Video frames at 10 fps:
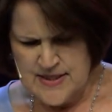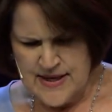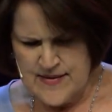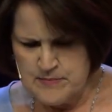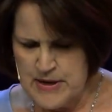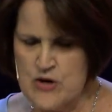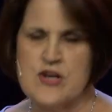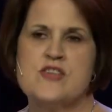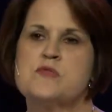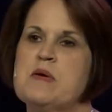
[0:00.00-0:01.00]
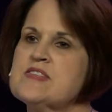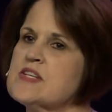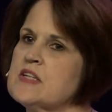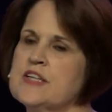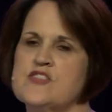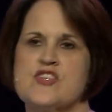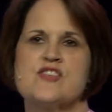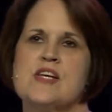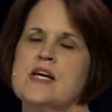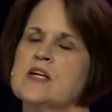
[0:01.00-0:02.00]
And then Mary is basically
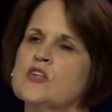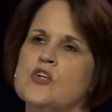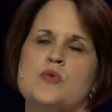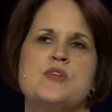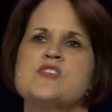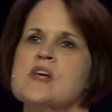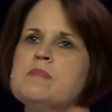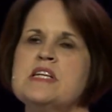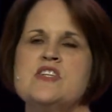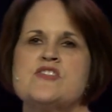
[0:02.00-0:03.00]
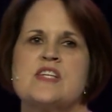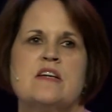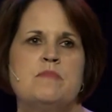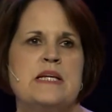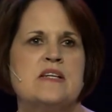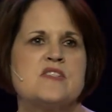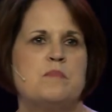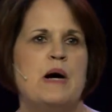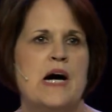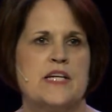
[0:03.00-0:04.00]
just saying, Look, would somebody just give me his
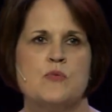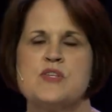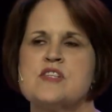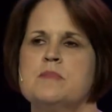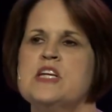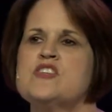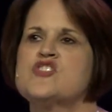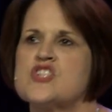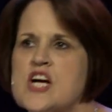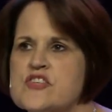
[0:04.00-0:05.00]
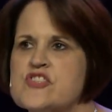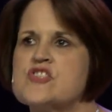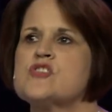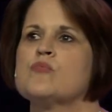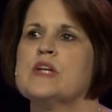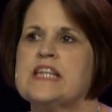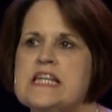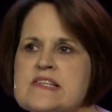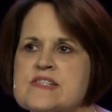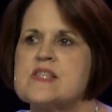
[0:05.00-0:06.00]
body? Would somebody just
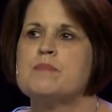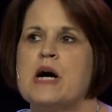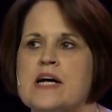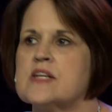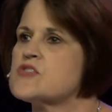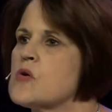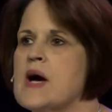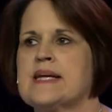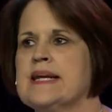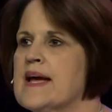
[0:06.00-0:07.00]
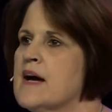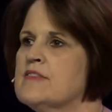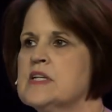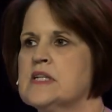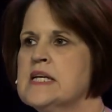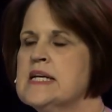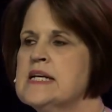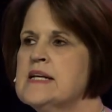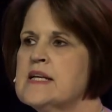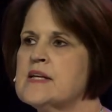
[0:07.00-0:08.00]
release the body so I can have it?
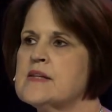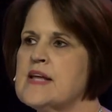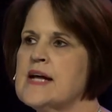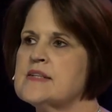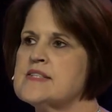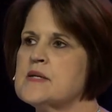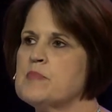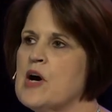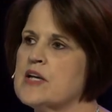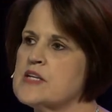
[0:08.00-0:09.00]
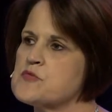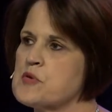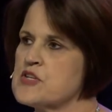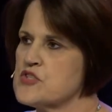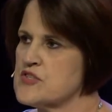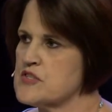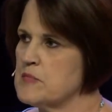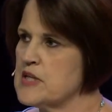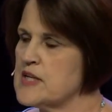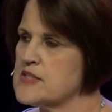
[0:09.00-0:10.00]
That dead body is precious to
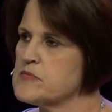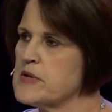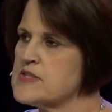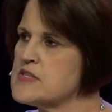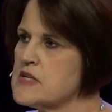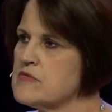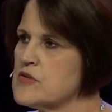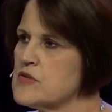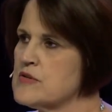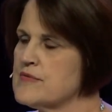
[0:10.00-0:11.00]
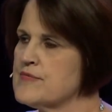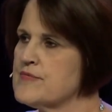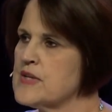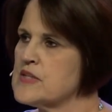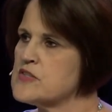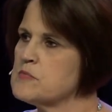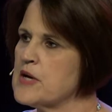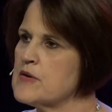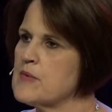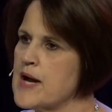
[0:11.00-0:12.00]
me. That's my Savior. That's
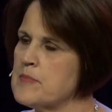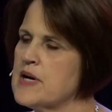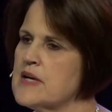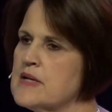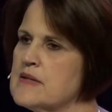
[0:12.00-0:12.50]
my rabbi.